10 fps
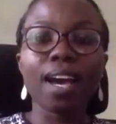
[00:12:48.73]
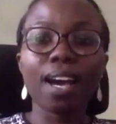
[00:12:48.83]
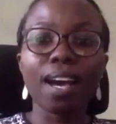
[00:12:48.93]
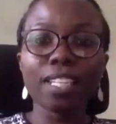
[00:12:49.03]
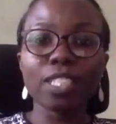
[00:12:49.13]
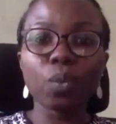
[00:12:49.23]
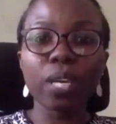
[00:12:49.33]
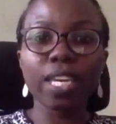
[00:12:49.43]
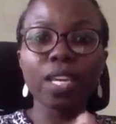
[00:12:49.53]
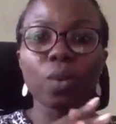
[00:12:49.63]
And
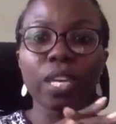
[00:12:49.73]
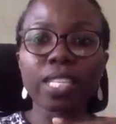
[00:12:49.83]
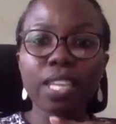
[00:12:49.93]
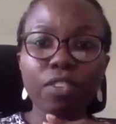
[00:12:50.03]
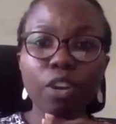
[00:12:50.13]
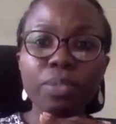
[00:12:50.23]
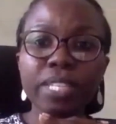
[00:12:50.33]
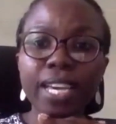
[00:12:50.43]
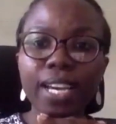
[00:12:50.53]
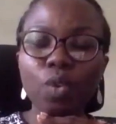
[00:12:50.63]
we developed
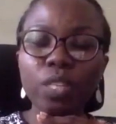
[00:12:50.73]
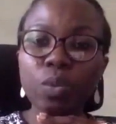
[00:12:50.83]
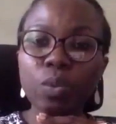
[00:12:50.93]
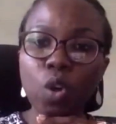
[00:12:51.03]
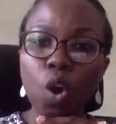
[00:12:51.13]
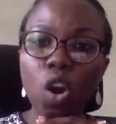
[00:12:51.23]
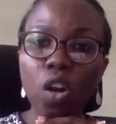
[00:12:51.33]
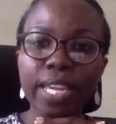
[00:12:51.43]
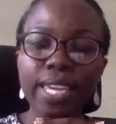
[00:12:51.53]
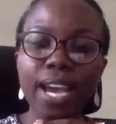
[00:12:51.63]
what we call
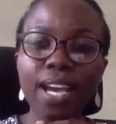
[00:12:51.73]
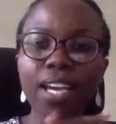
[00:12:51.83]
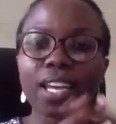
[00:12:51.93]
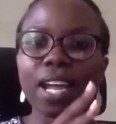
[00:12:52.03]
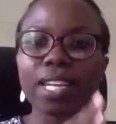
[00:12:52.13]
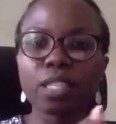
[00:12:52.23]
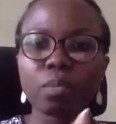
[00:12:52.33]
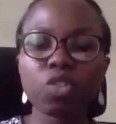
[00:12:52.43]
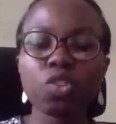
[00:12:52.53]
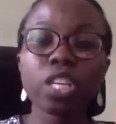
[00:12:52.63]
here a land
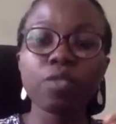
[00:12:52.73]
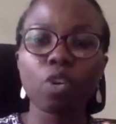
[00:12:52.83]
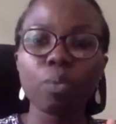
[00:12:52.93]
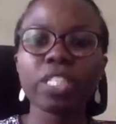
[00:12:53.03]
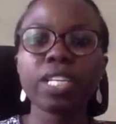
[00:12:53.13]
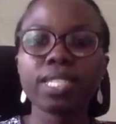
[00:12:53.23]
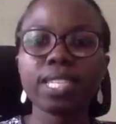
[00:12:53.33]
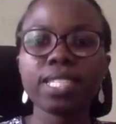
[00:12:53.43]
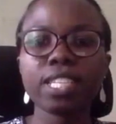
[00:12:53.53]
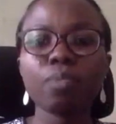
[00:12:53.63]
administration information
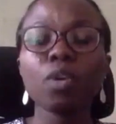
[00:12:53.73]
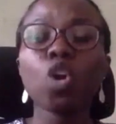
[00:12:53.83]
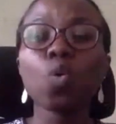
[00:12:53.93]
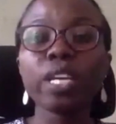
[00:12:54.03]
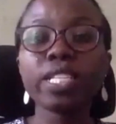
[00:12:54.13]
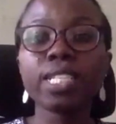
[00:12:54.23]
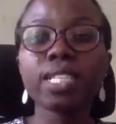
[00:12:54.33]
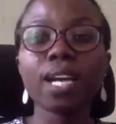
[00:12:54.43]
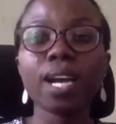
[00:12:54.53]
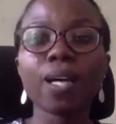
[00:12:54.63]
system, which
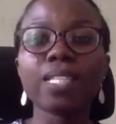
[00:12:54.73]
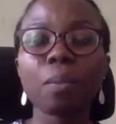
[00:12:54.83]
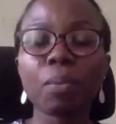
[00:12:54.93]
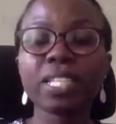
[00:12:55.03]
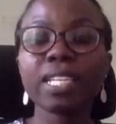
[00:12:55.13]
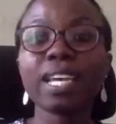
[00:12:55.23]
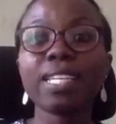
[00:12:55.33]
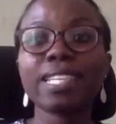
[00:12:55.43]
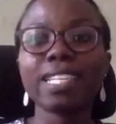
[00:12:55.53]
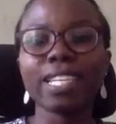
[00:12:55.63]
supported us
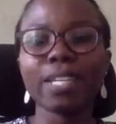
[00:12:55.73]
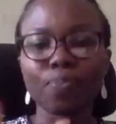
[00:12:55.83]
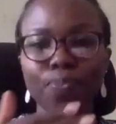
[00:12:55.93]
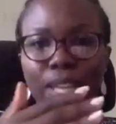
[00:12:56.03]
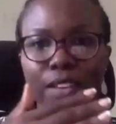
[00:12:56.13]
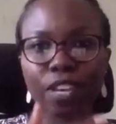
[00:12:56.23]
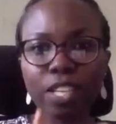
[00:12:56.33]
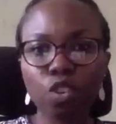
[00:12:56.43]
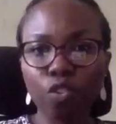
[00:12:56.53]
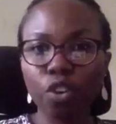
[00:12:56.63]
in, first
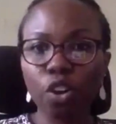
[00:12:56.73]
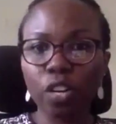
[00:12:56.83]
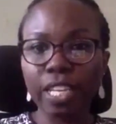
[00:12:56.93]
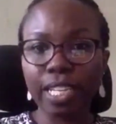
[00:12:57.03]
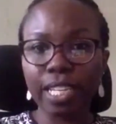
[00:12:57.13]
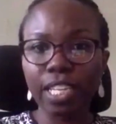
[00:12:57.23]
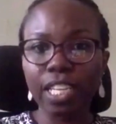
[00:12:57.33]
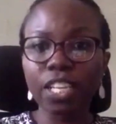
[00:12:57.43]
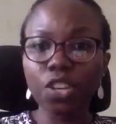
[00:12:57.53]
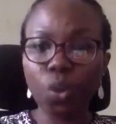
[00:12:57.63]
of all, in
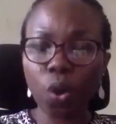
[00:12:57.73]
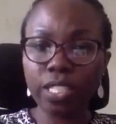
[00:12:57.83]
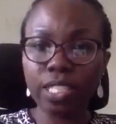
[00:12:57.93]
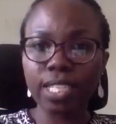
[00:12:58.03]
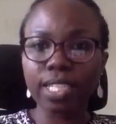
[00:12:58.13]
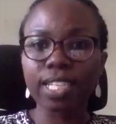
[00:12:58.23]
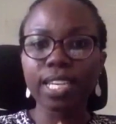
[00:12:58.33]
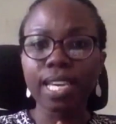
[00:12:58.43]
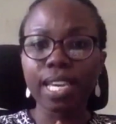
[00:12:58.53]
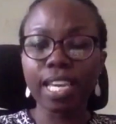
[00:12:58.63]
recording,
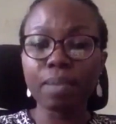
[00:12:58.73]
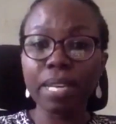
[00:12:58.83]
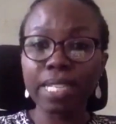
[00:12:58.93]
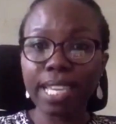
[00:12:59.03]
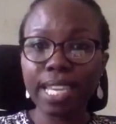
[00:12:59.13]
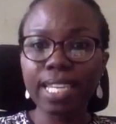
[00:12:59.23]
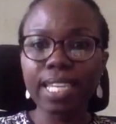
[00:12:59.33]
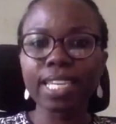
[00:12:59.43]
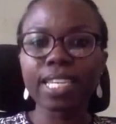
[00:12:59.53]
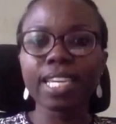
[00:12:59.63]
in
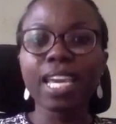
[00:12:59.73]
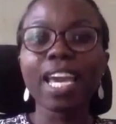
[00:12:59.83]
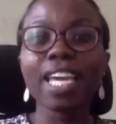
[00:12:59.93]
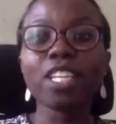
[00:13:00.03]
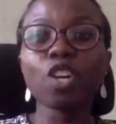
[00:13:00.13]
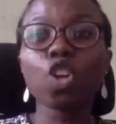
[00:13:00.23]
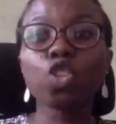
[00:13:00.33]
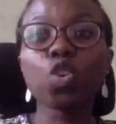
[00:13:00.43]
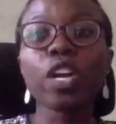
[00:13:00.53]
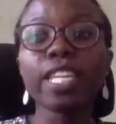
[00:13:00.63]
maintaining, and
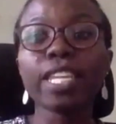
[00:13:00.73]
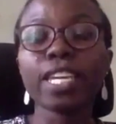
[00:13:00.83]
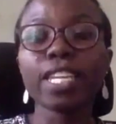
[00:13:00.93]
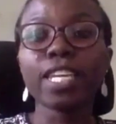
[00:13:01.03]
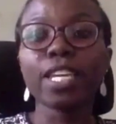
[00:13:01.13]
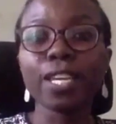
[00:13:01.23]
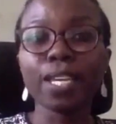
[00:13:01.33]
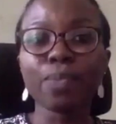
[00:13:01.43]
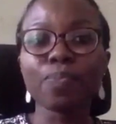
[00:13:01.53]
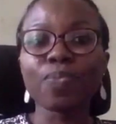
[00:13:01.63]
also in
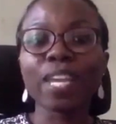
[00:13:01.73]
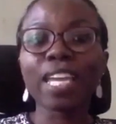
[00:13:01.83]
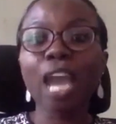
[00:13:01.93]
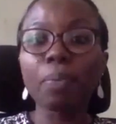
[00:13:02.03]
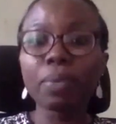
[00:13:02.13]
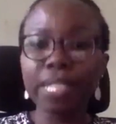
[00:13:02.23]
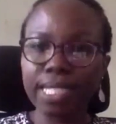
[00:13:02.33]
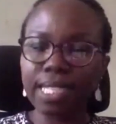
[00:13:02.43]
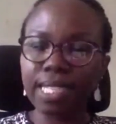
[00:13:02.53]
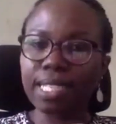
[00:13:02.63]

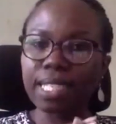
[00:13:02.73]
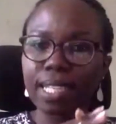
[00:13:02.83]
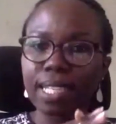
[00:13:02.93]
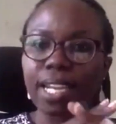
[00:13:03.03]
updating the land